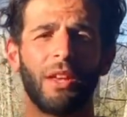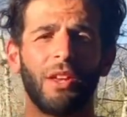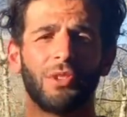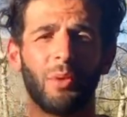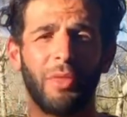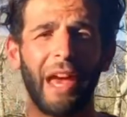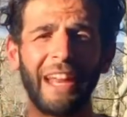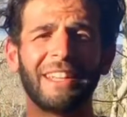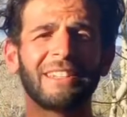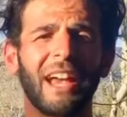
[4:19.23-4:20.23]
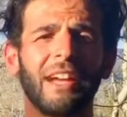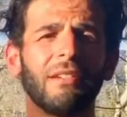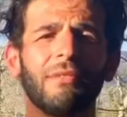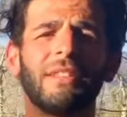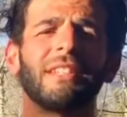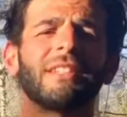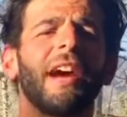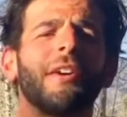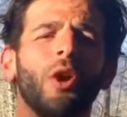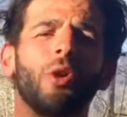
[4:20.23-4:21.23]
So that is kind of the
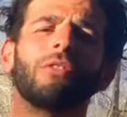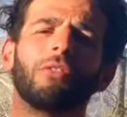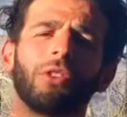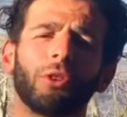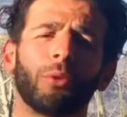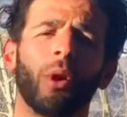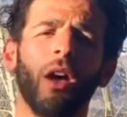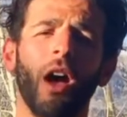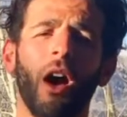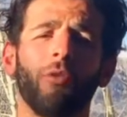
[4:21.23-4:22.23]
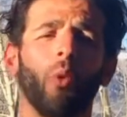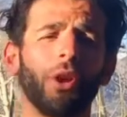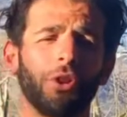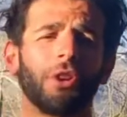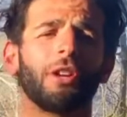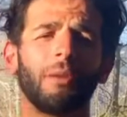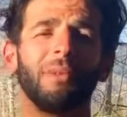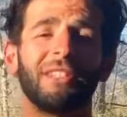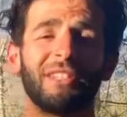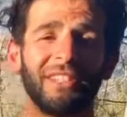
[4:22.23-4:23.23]
entire overview of what you're going to be
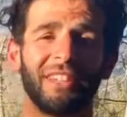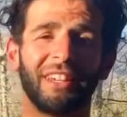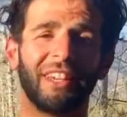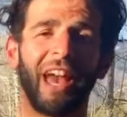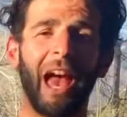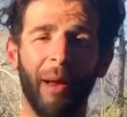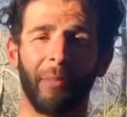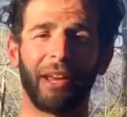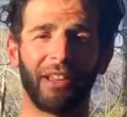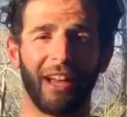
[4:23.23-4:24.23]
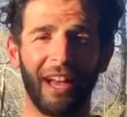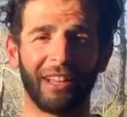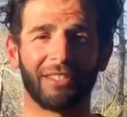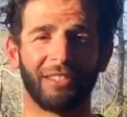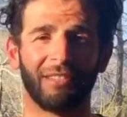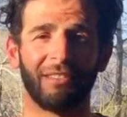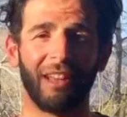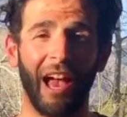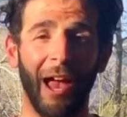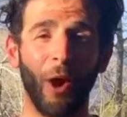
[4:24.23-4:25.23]
seeing at my class.
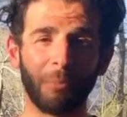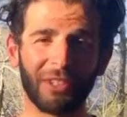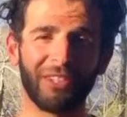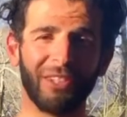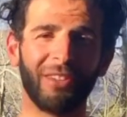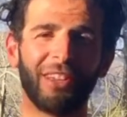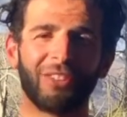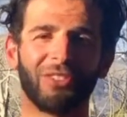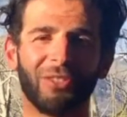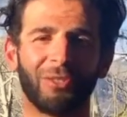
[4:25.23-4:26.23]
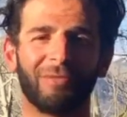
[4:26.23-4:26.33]
I hope to see you there soon.